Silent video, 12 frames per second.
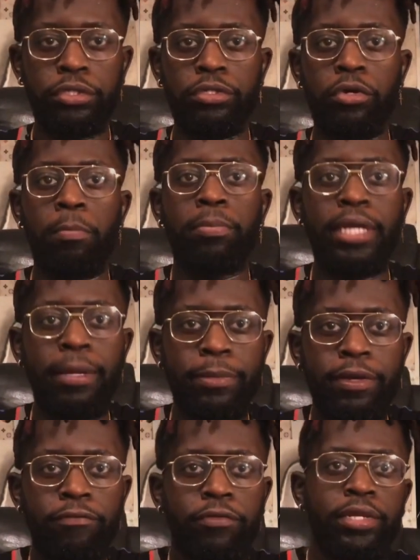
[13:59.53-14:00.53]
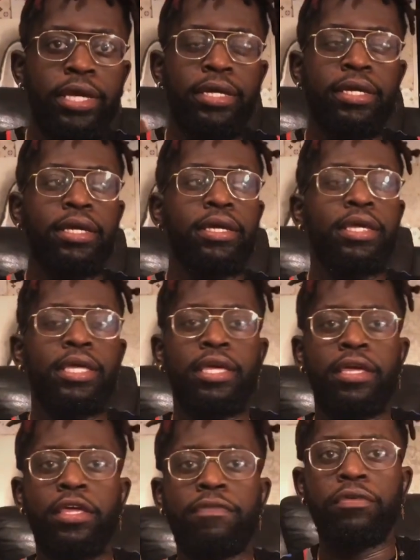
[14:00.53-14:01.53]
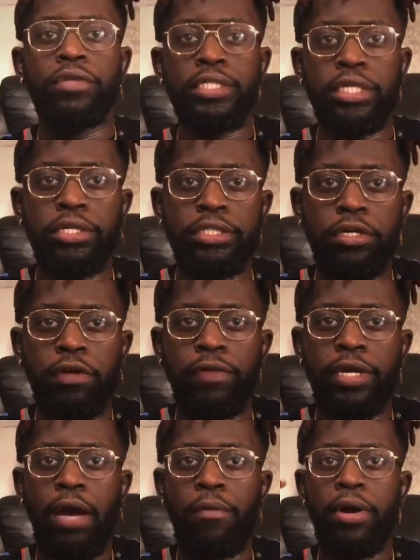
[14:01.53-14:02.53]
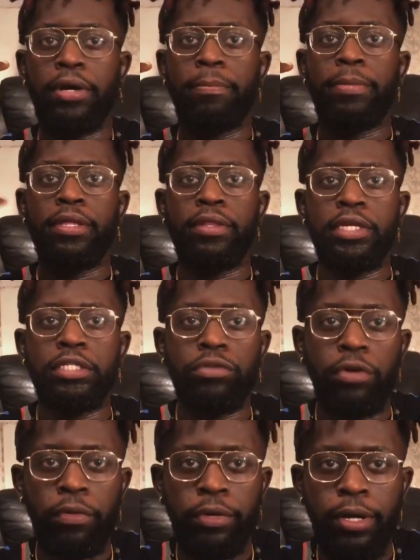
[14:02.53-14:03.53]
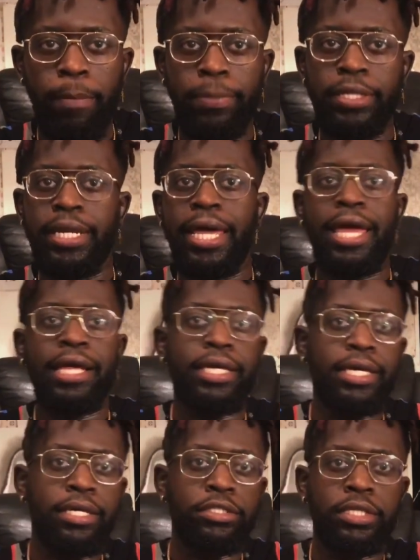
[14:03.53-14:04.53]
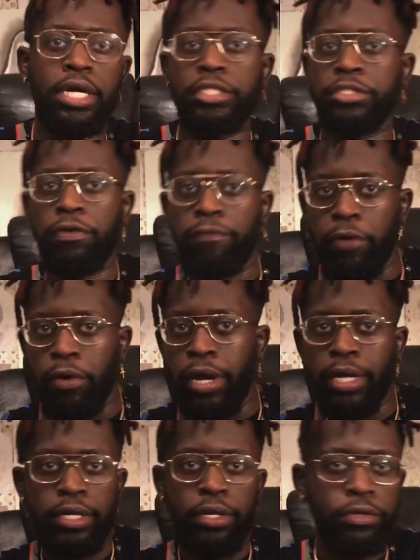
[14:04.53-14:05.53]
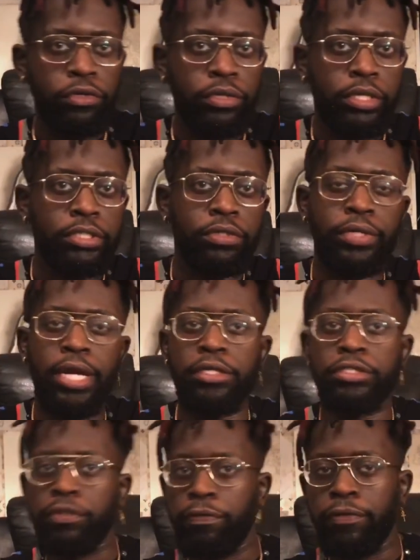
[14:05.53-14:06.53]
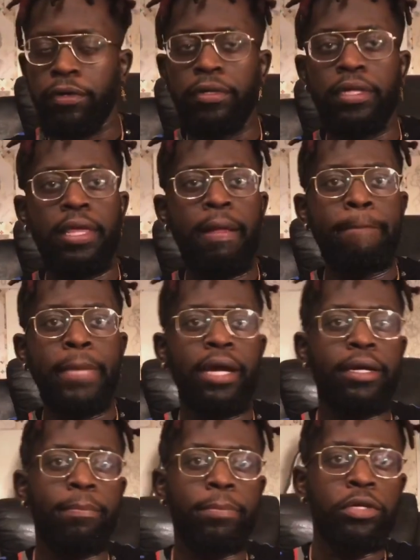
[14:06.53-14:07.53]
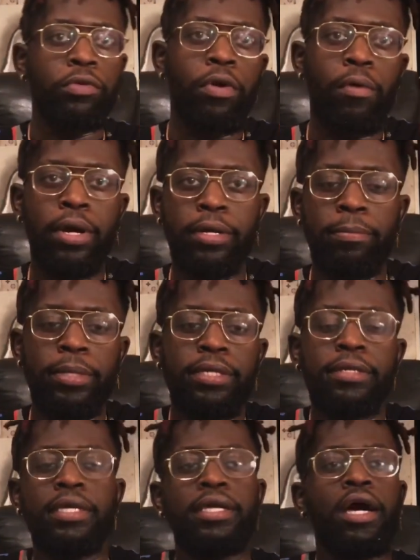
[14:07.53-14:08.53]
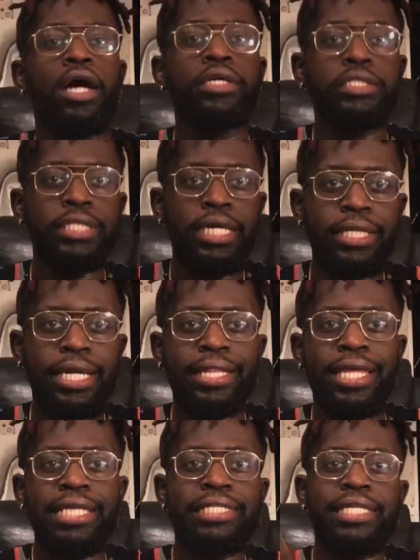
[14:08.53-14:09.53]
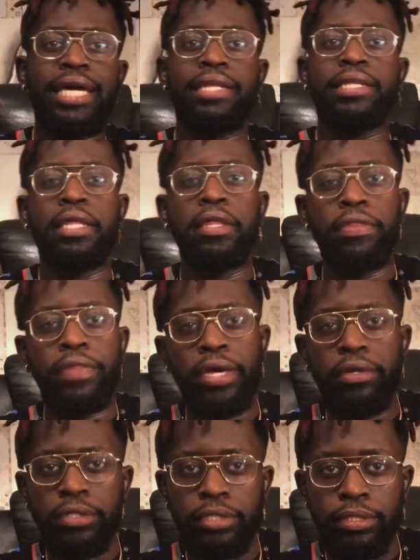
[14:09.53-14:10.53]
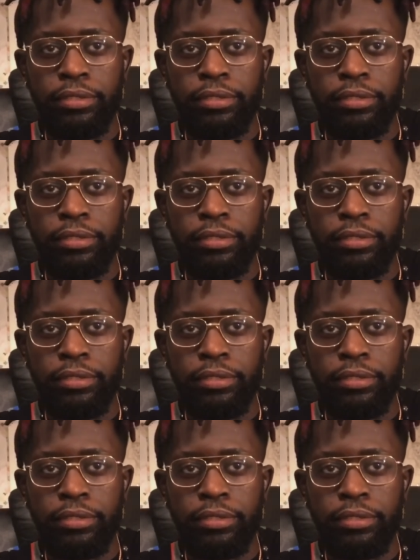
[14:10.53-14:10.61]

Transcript: Don't blame them for, like, if you at yourself like, I wanted to be this growing up, but then I had kids, and now it's your fault I couldn't do this, or now it's your fault I couldn't be who I wanted to be. Understand that that's that Lilith energy.